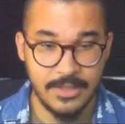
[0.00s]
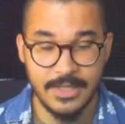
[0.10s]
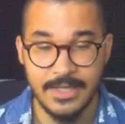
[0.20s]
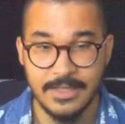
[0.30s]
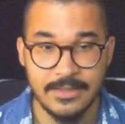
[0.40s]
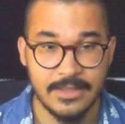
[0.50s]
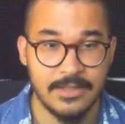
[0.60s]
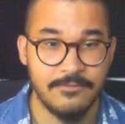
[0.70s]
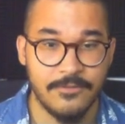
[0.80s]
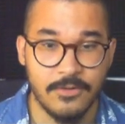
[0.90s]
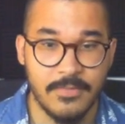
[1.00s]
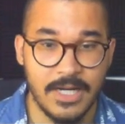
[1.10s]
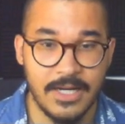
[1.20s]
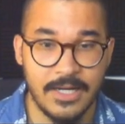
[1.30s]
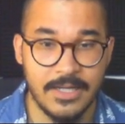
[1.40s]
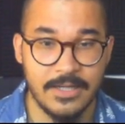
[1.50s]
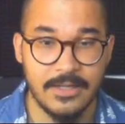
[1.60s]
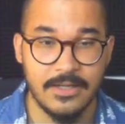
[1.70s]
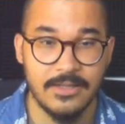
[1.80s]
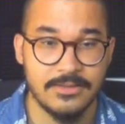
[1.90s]
And
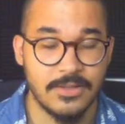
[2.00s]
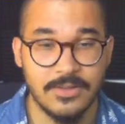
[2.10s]
so